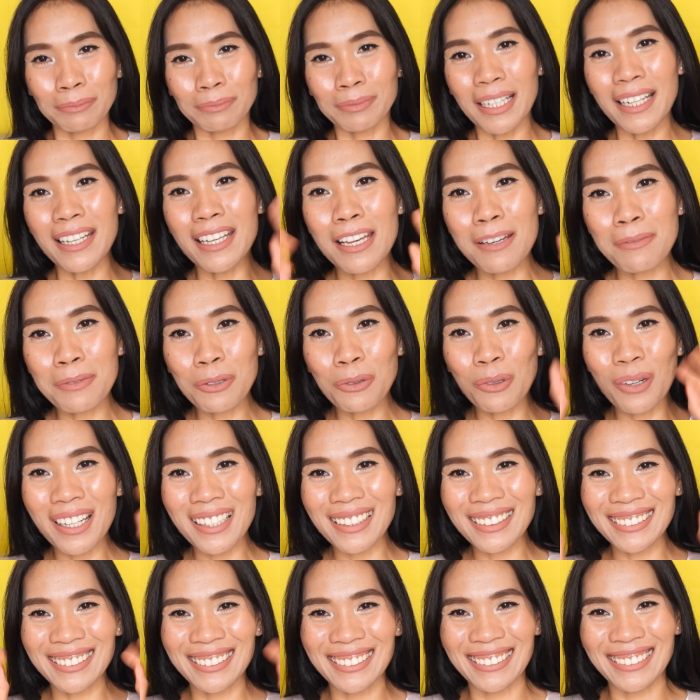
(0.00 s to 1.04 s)
Bye
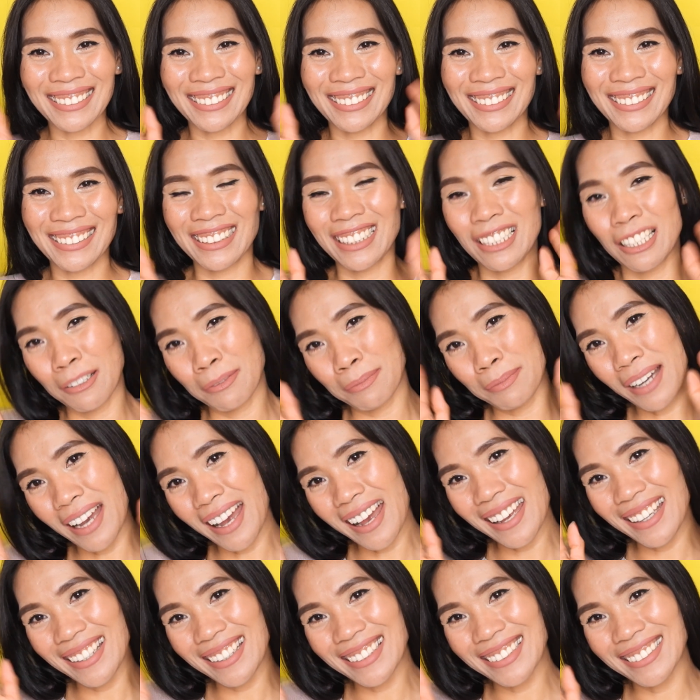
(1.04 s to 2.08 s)
everyone.
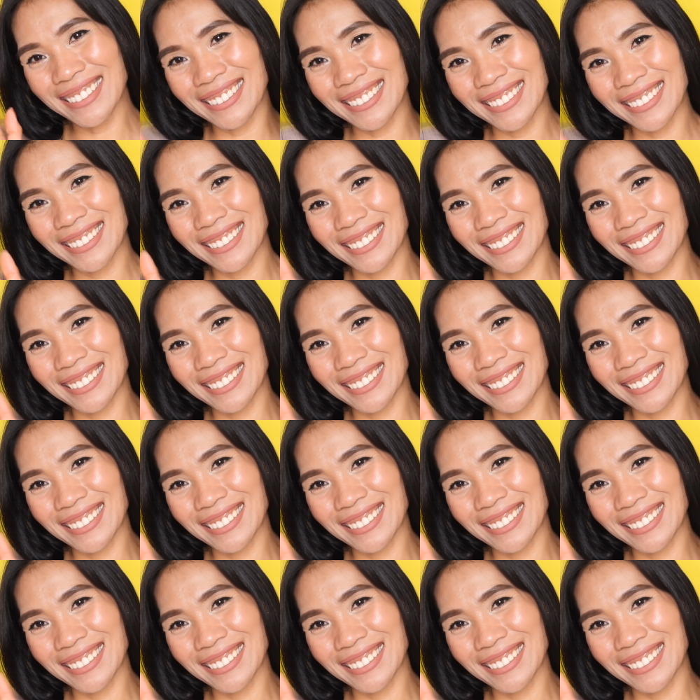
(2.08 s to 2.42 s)
Bye.